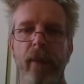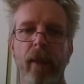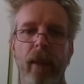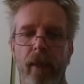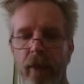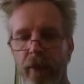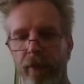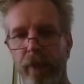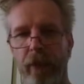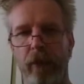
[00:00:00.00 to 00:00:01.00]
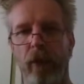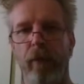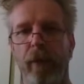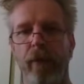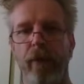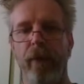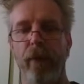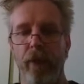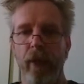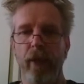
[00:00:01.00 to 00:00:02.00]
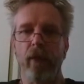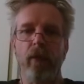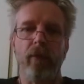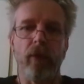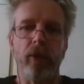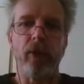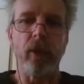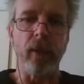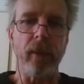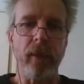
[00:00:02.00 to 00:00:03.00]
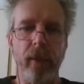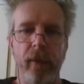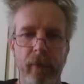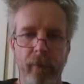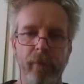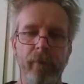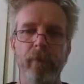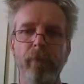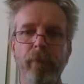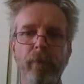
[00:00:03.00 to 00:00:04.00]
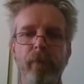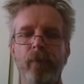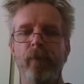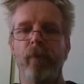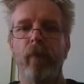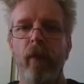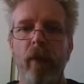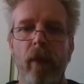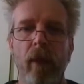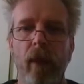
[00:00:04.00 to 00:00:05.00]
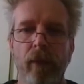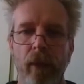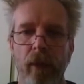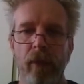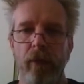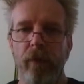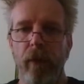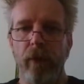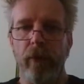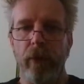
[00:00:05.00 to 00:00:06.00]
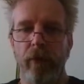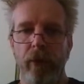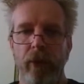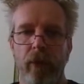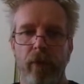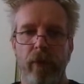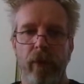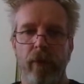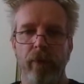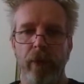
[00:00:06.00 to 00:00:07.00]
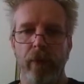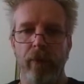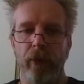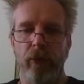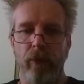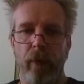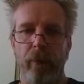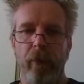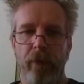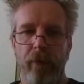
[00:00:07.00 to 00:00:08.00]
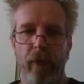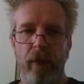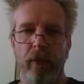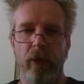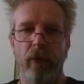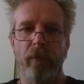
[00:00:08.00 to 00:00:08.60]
And it's a very common thing, unfortunately, that Undelete or file recovery software recovers corrupt files.